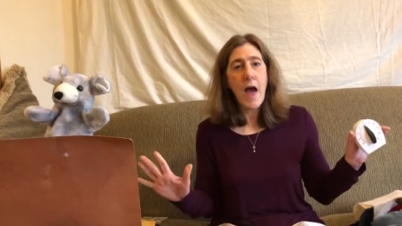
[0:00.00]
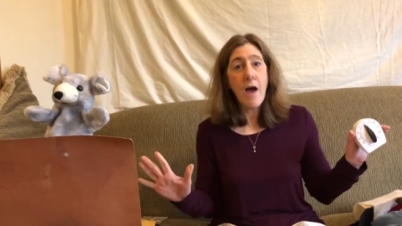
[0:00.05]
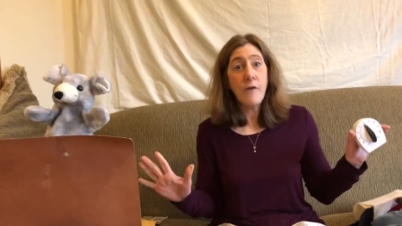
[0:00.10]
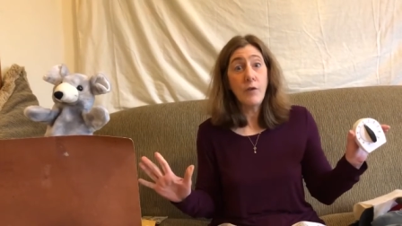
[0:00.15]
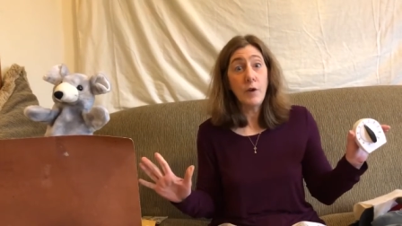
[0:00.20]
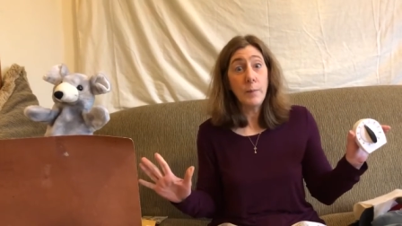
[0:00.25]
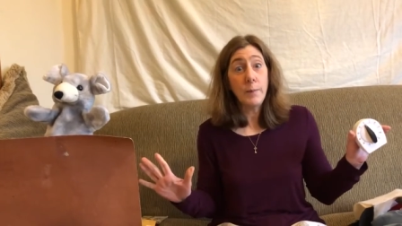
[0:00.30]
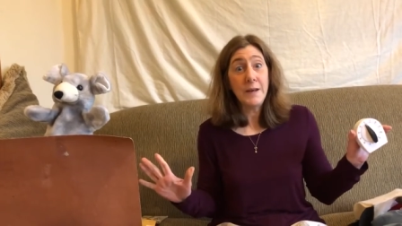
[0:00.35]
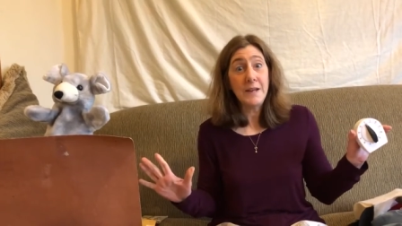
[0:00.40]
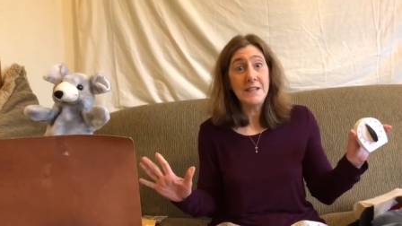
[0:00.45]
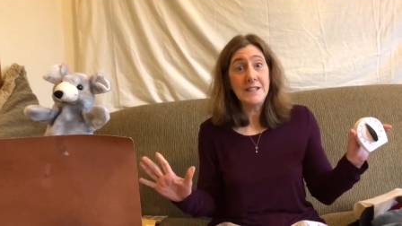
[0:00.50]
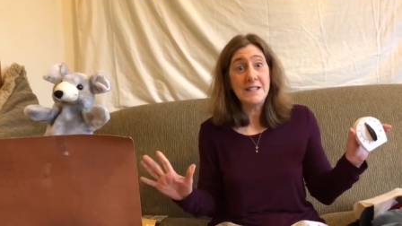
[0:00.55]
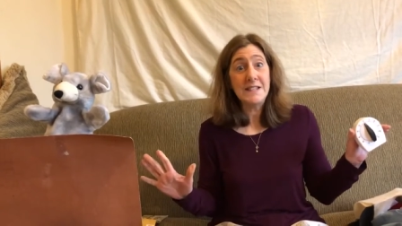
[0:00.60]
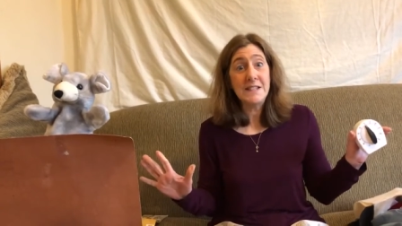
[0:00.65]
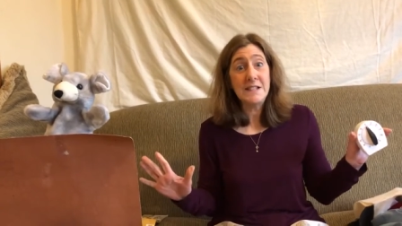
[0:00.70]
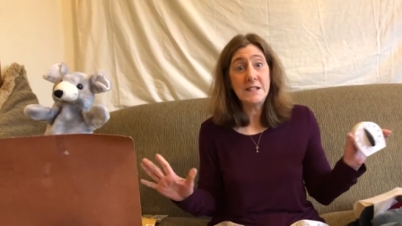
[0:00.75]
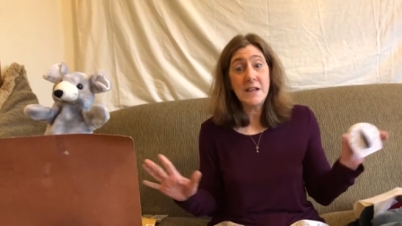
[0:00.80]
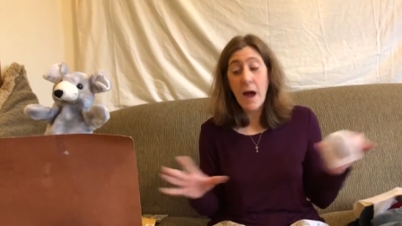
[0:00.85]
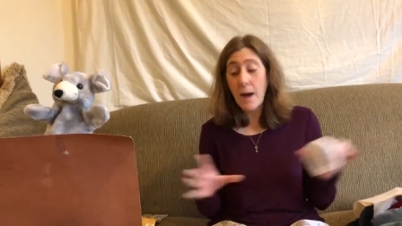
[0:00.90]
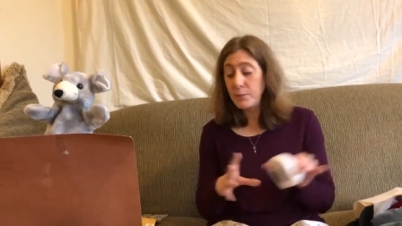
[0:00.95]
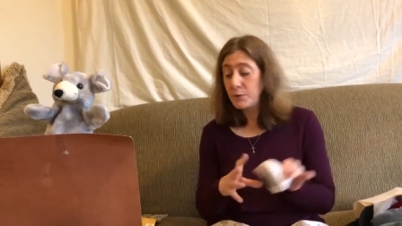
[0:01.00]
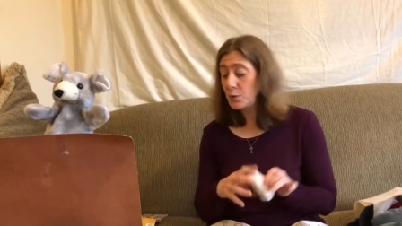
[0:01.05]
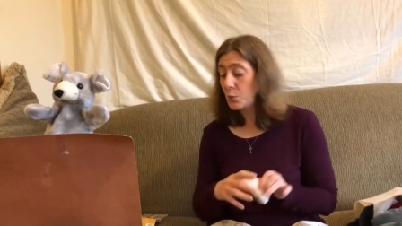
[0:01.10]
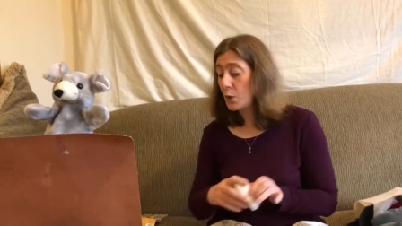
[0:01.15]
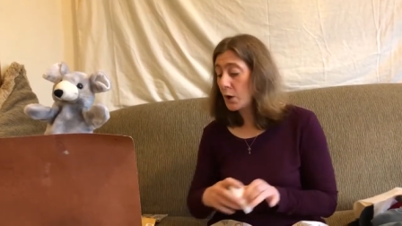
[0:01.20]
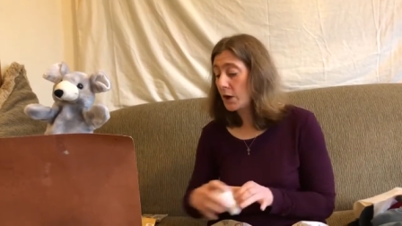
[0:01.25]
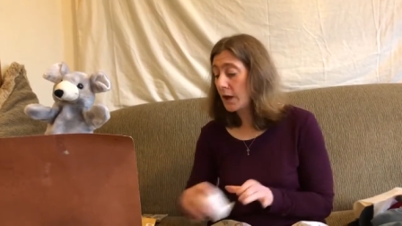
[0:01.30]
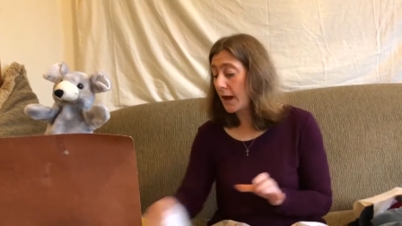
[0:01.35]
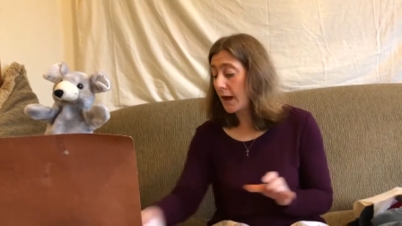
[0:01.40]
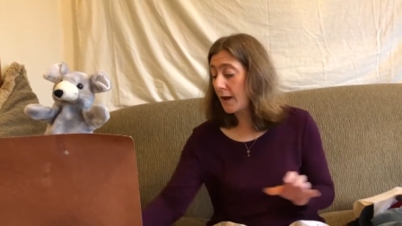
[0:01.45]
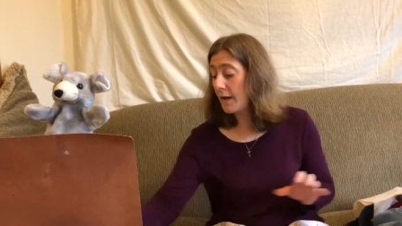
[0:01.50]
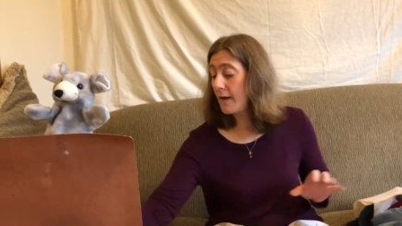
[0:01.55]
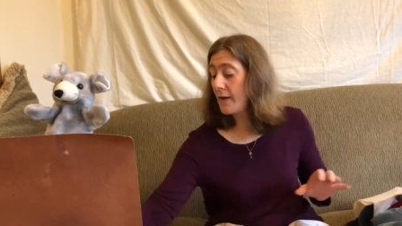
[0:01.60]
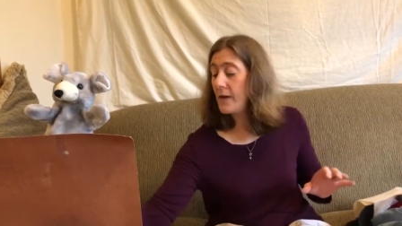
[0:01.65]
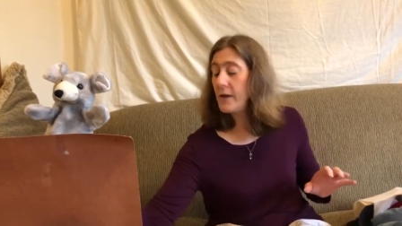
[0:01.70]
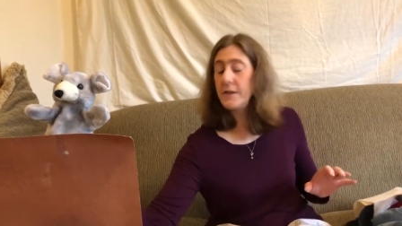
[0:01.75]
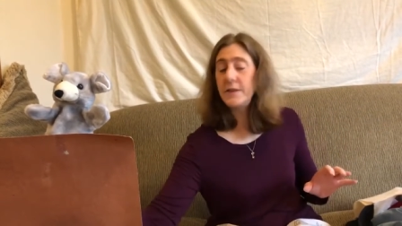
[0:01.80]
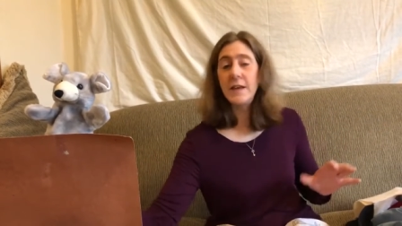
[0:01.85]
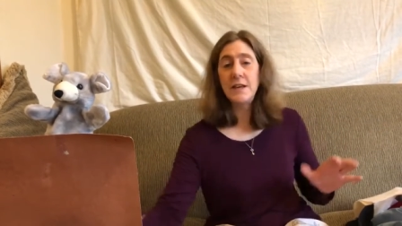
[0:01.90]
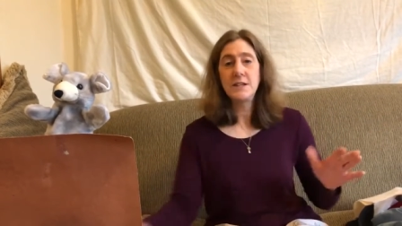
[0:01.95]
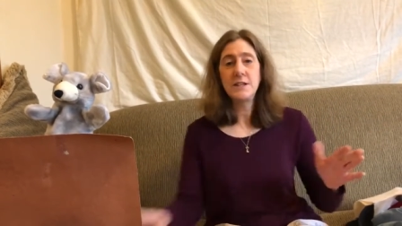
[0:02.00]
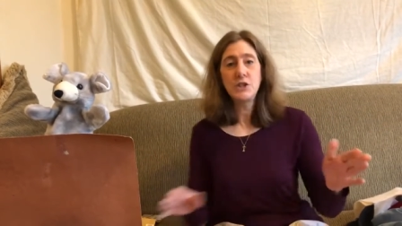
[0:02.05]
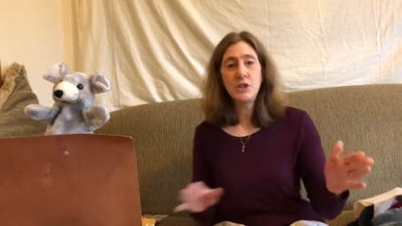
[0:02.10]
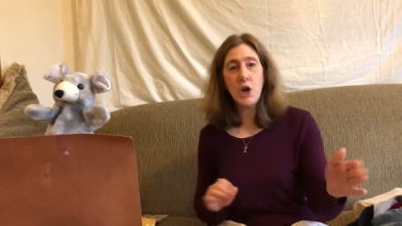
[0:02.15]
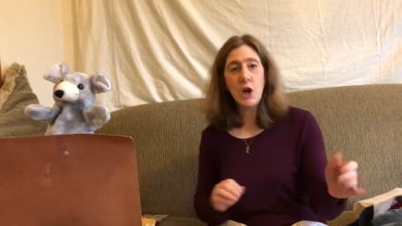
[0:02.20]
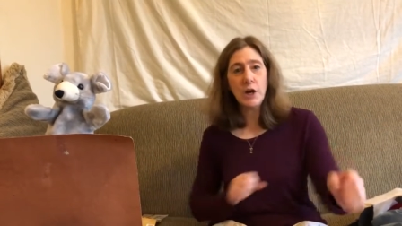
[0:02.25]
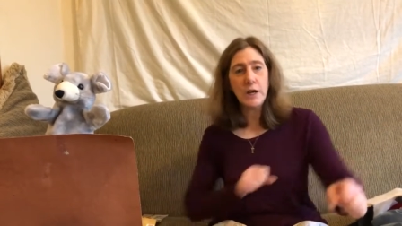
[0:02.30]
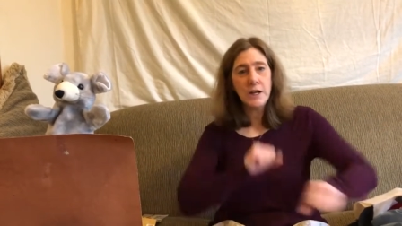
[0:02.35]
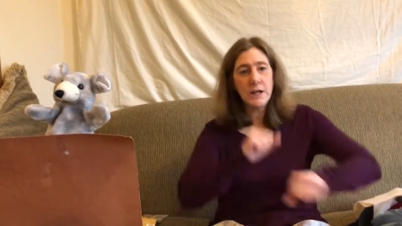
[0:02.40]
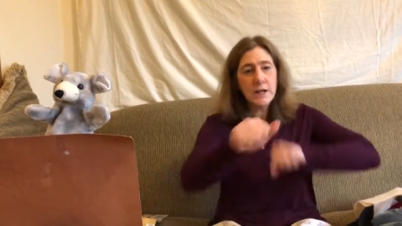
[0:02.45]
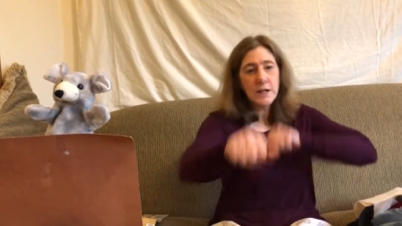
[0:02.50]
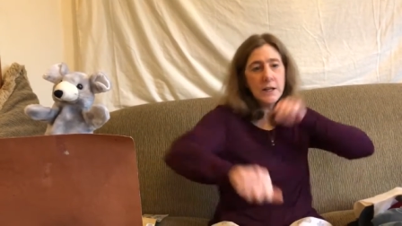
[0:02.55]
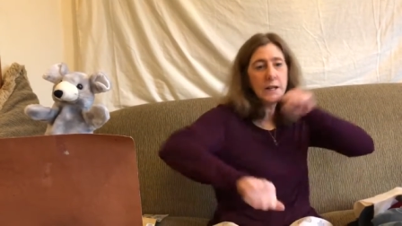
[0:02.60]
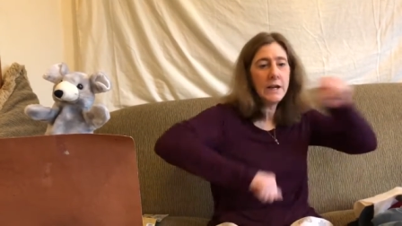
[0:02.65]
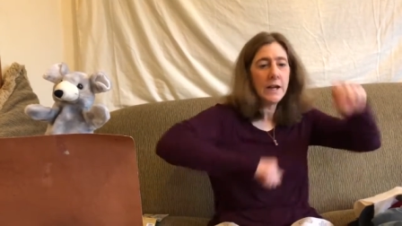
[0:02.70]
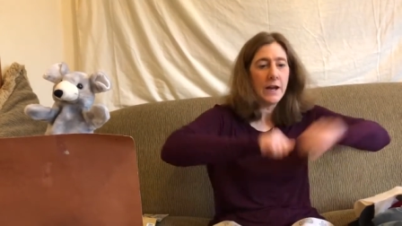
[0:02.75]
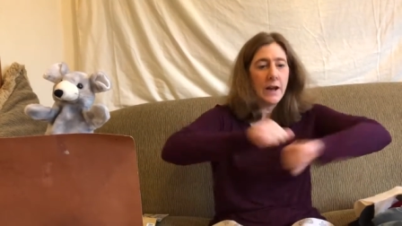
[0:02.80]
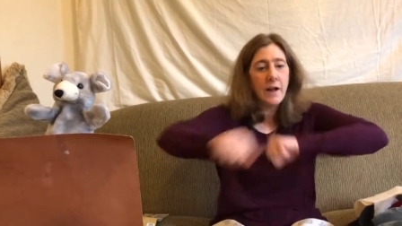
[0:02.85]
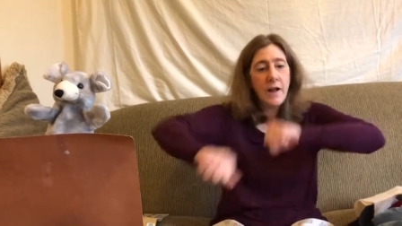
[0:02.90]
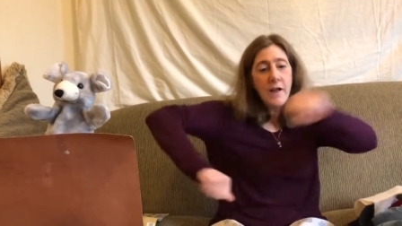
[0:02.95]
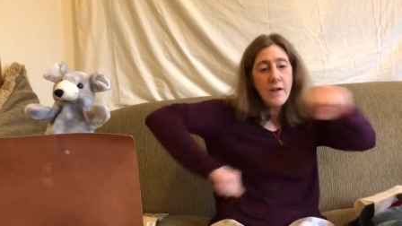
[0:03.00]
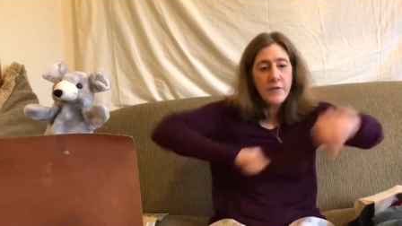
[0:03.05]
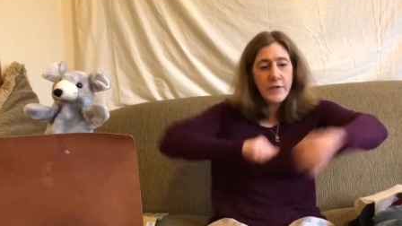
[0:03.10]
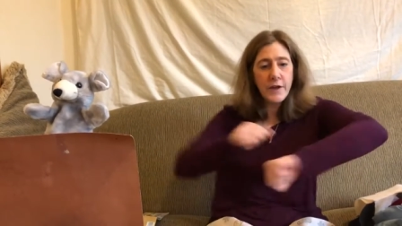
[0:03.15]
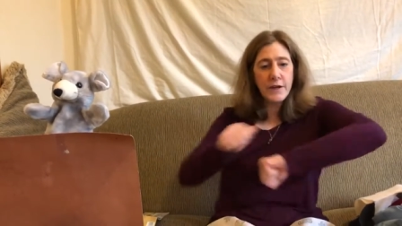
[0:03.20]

Everybody stopped working. They started cleaning.